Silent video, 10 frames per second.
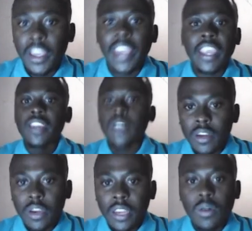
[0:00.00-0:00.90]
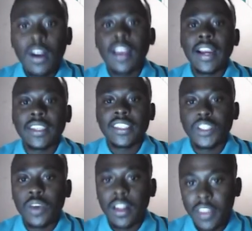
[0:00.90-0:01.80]
unequal access
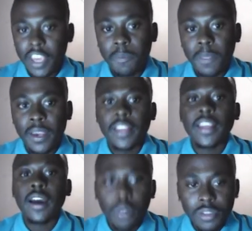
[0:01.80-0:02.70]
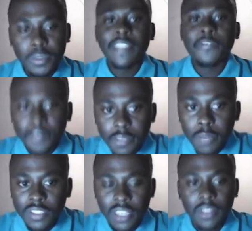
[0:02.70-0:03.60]
to healthcare. The approximately 50
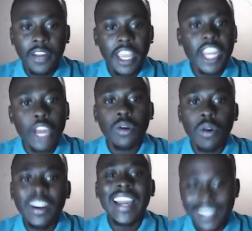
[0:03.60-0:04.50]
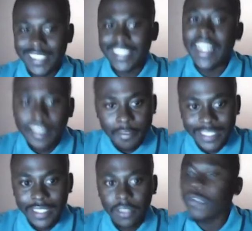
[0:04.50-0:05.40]
million South African can only access
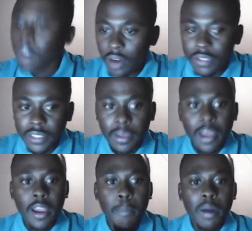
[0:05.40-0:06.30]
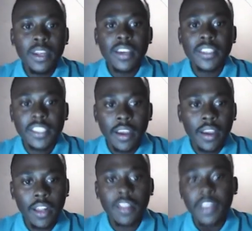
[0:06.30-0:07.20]
underfunded, overcrowded public
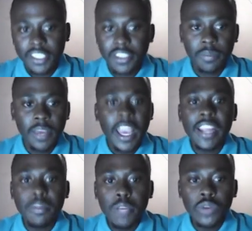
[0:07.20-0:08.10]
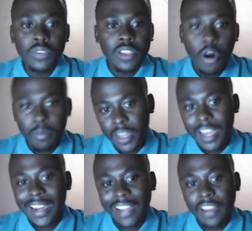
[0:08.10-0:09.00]
health system. 8 million on
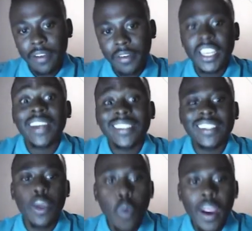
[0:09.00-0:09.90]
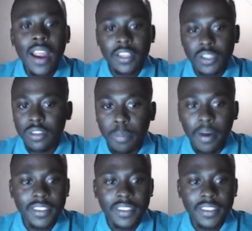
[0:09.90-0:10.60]
medical aid coverage can access a well-resourced private